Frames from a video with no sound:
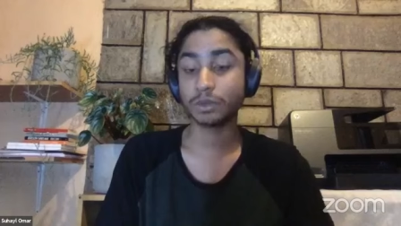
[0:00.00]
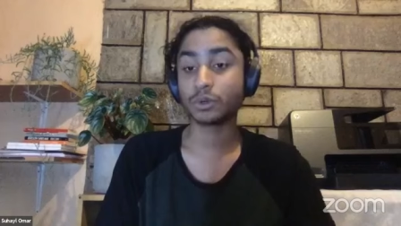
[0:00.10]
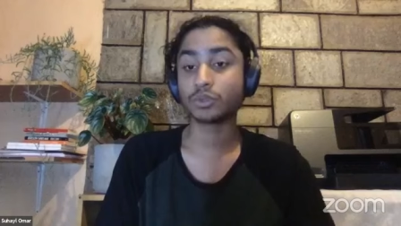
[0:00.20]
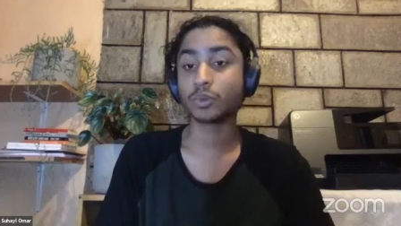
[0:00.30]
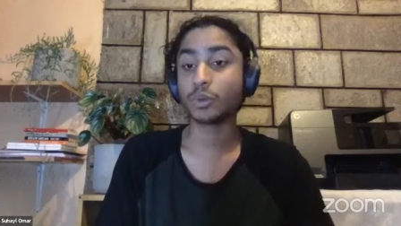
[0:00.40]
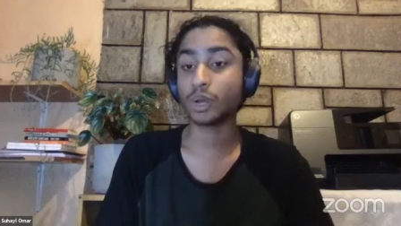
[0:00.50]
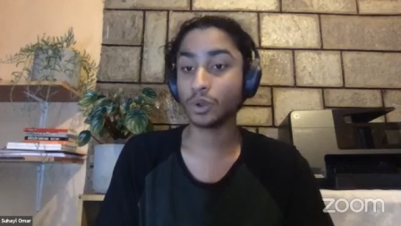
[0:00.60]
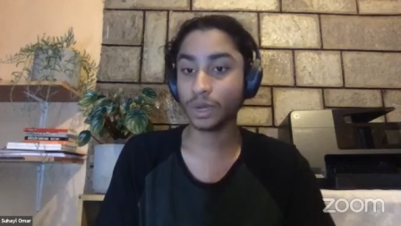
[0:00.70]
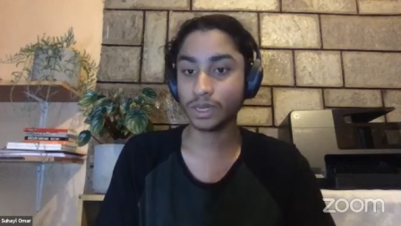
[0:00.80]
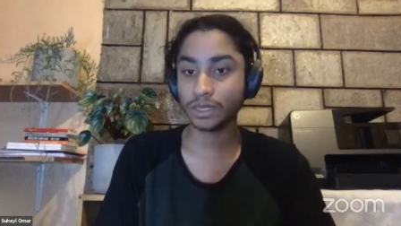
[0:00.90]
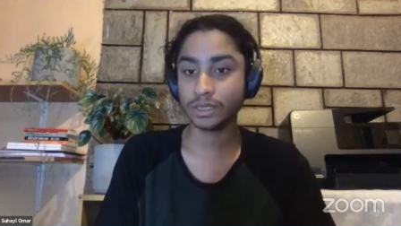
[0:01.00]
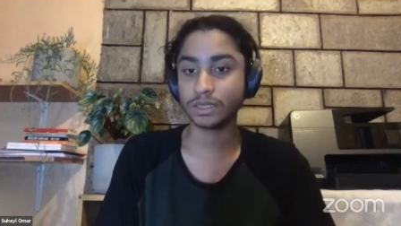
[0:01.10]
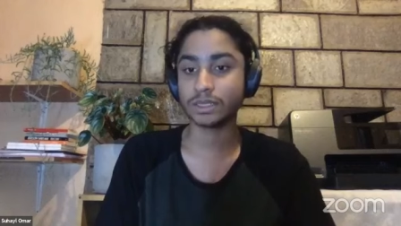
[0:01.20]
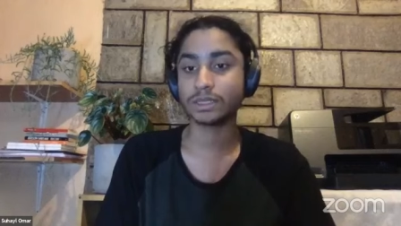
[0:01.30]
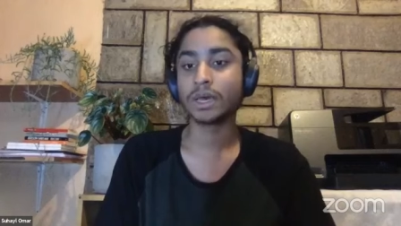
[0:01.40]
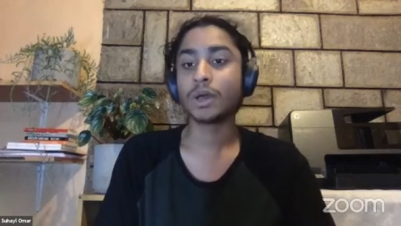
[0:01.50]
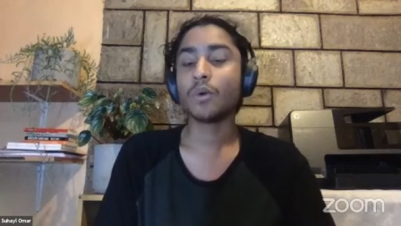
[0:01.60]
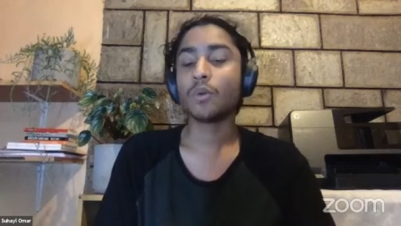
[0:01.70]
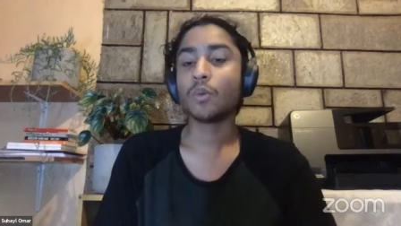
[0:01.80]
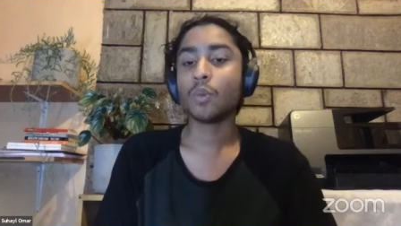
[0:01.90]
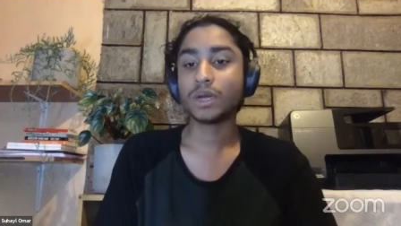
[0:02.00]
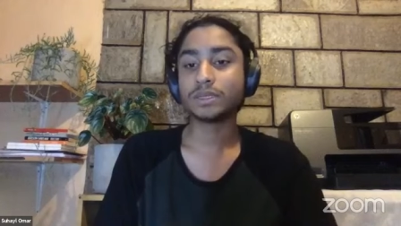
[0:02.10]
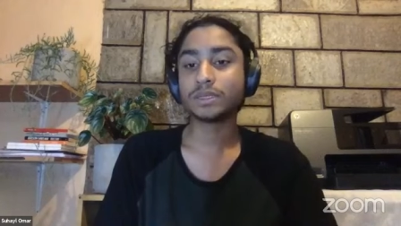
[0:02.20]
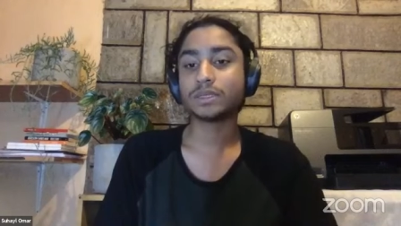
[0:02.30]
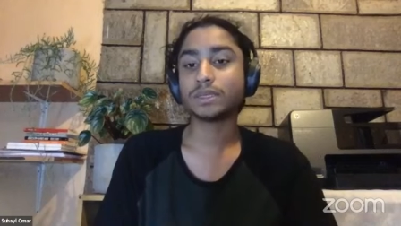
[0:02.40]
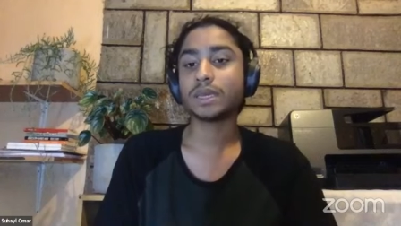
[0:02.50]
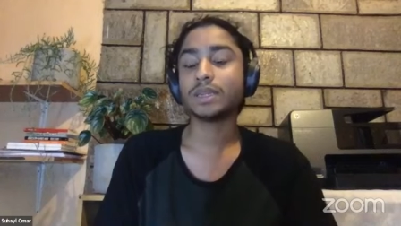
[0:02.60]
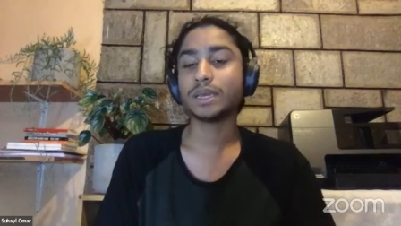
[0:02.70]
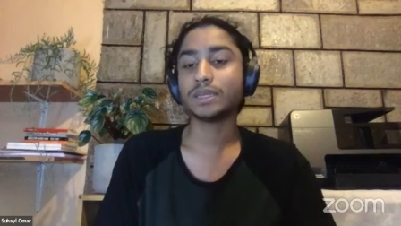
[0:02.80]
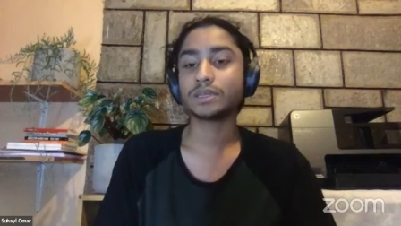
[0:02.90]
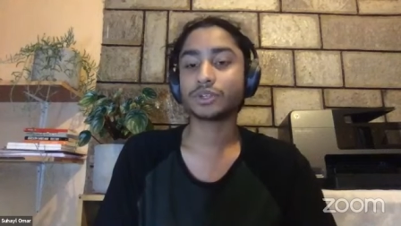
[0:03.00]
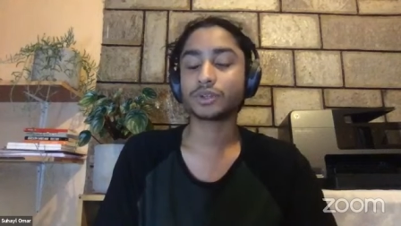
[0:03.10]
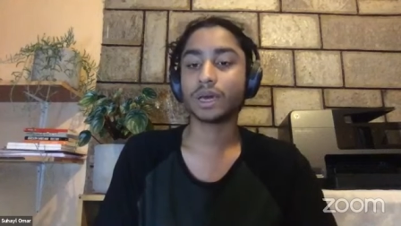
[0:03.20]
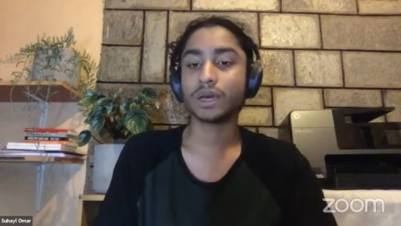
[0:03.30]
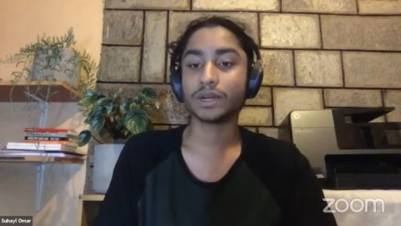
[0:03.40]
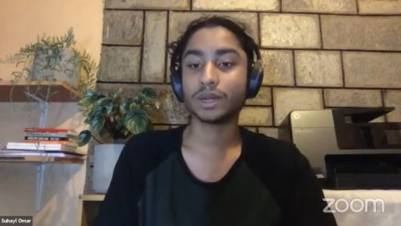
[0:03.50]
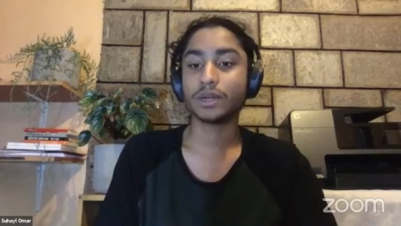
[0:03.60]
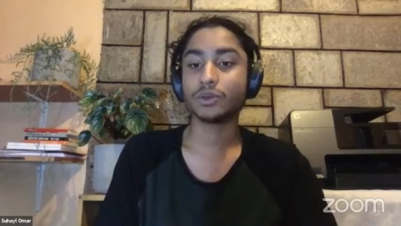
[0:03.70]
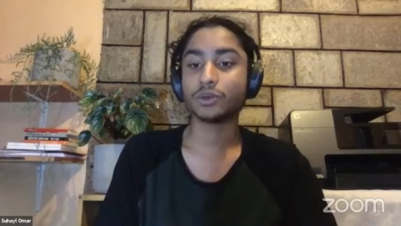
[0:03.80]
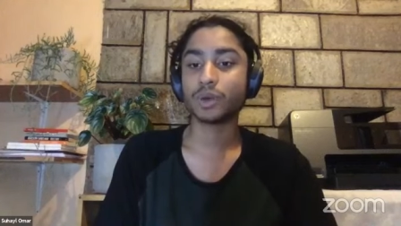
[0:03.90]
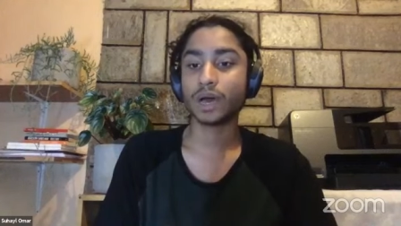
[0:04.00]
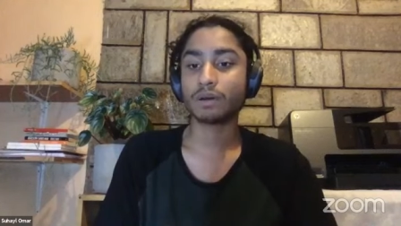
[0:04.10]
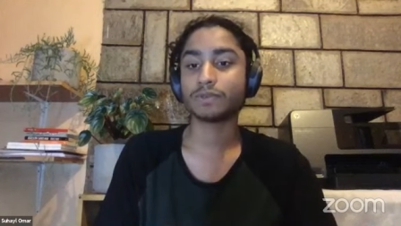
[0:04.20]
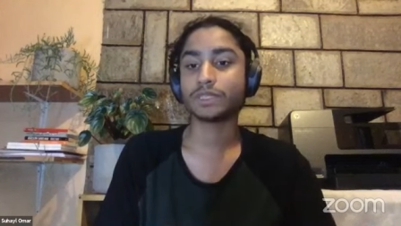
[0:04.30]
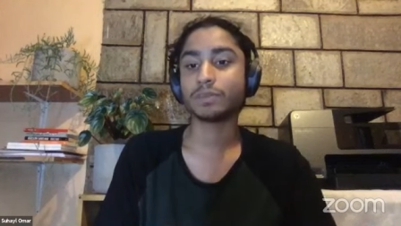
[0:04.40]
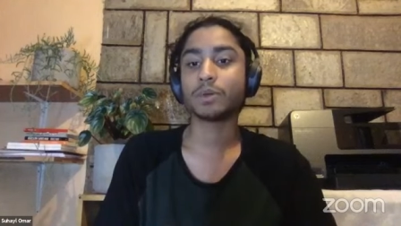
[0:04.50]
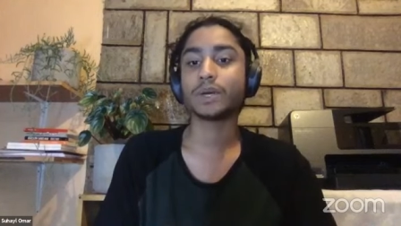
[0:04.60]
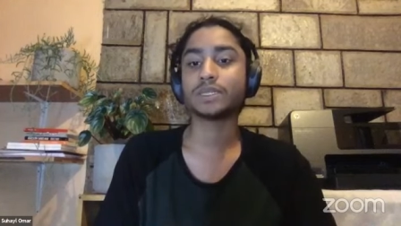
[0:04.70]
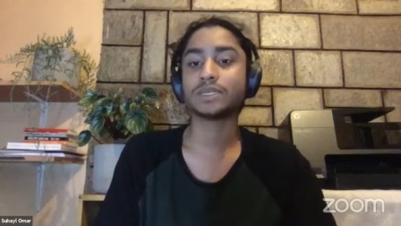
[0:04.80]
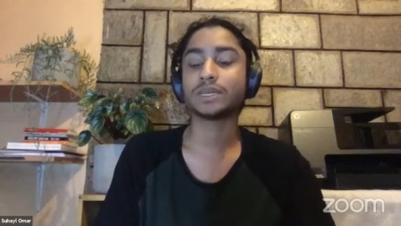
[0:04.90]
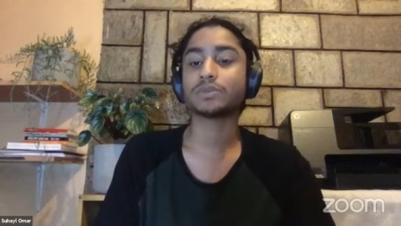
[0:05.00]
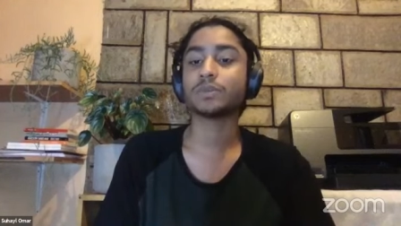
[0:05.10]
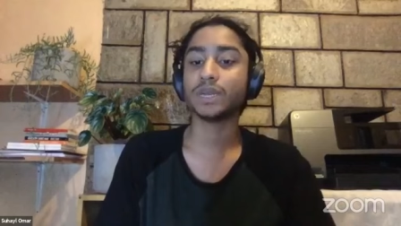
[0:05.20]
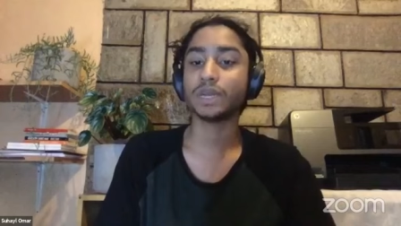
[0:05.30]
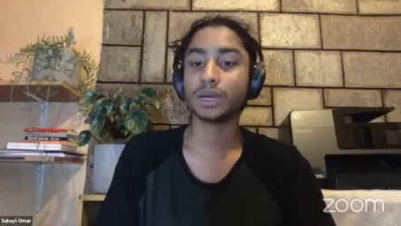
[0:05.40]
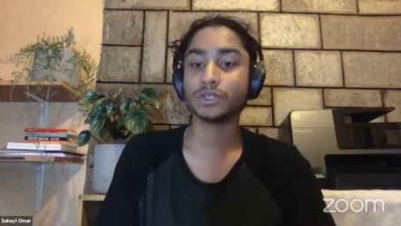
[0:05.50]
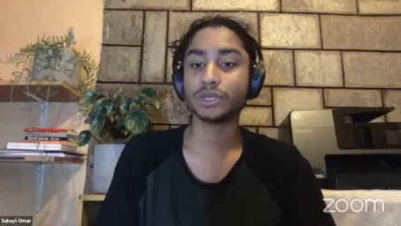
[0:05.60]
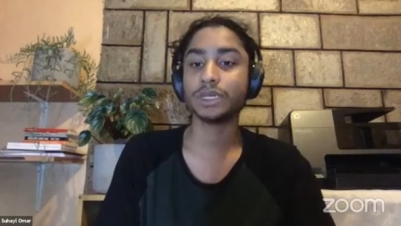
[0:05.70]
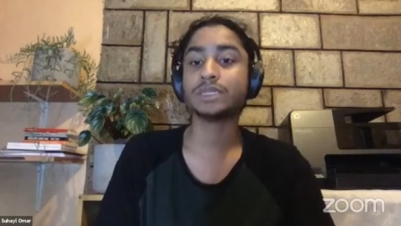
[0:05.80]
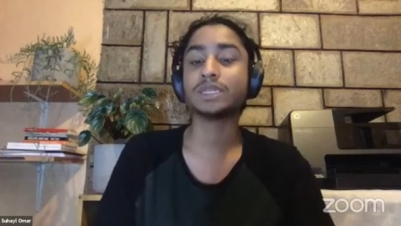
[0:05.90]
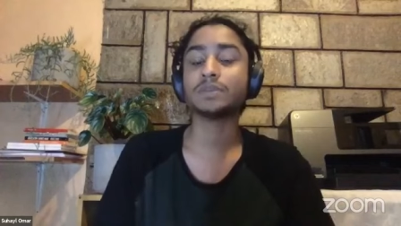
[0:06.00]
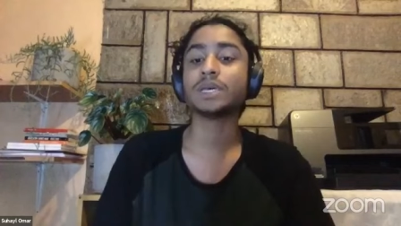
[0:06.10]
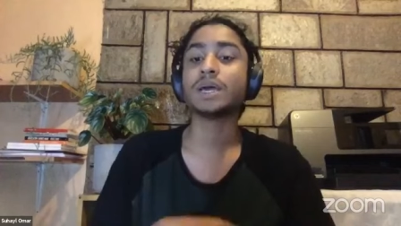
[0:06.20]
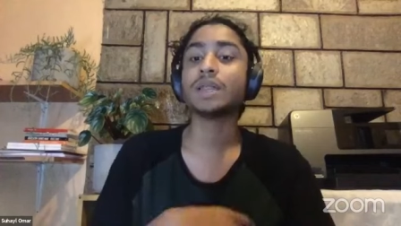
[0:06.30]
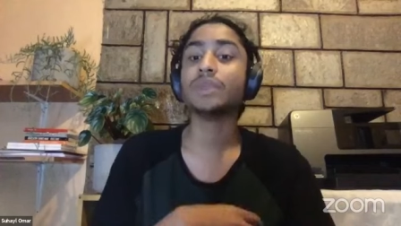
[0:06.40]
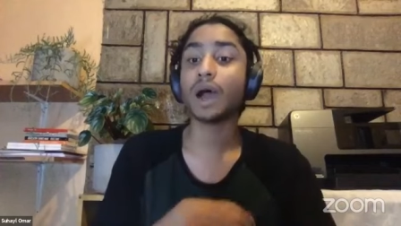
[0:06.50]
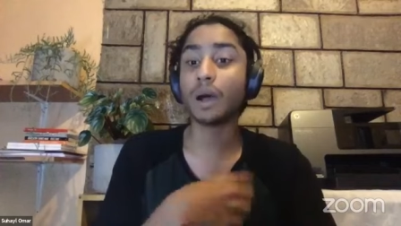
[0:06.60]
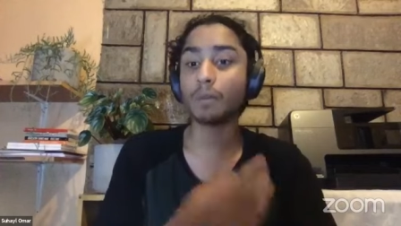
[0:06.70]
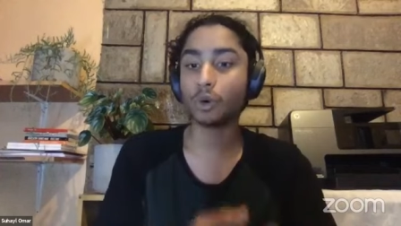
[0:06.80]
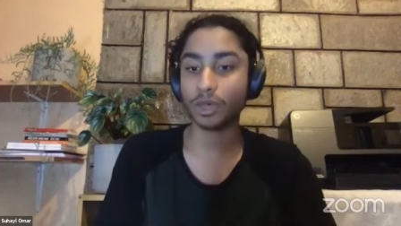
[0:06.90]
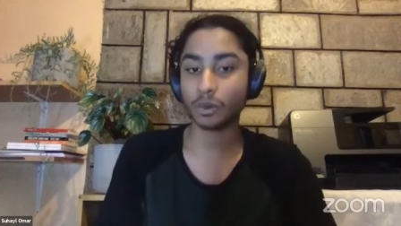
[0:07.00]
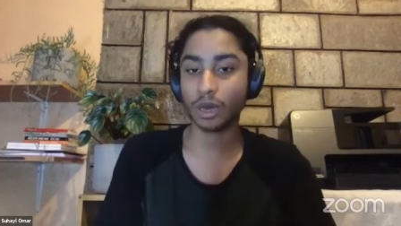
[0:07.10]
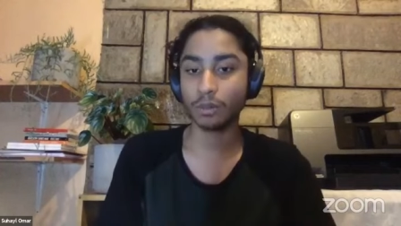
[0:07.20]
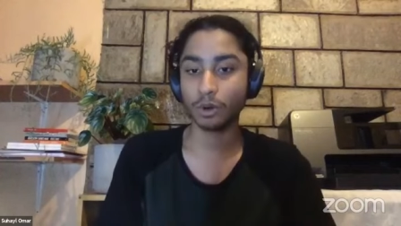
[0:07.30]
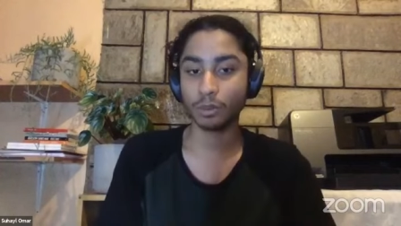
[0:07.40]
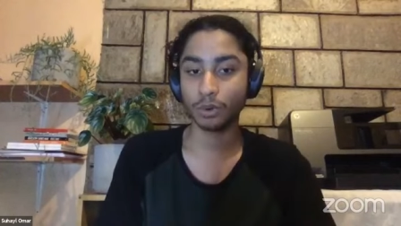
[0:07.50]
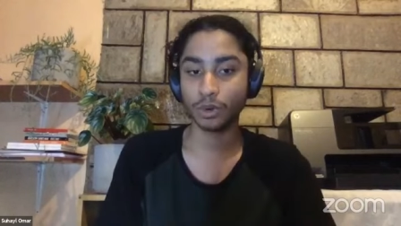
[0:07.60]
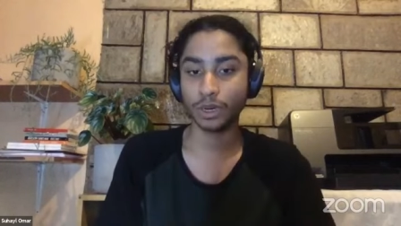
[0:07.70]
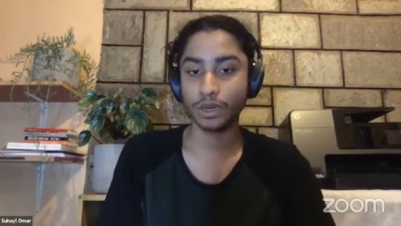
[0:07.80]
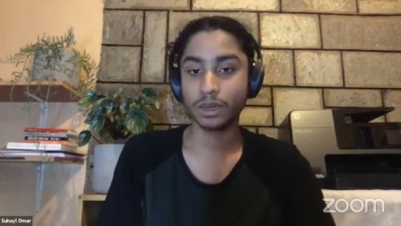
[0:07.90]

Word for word: Because when we look at it, is once in the international arena you do have diplomatic ties with any country, it seems there are more that will come on board.